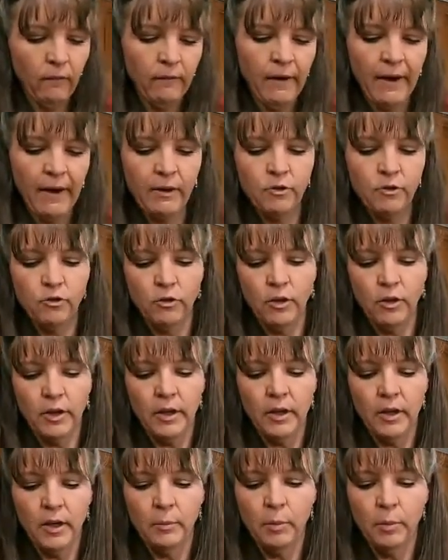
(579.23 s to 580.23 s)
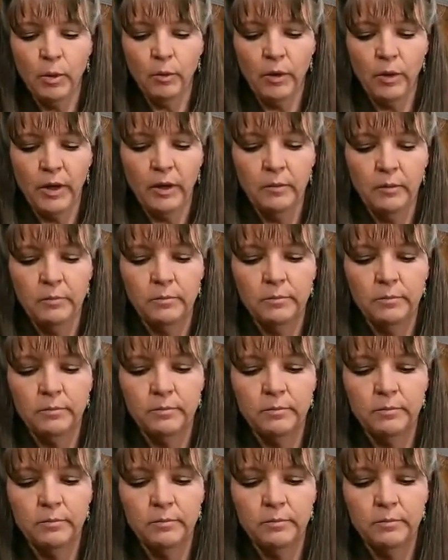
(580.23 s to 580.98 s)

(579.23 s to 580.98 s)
Naturally, I broke it.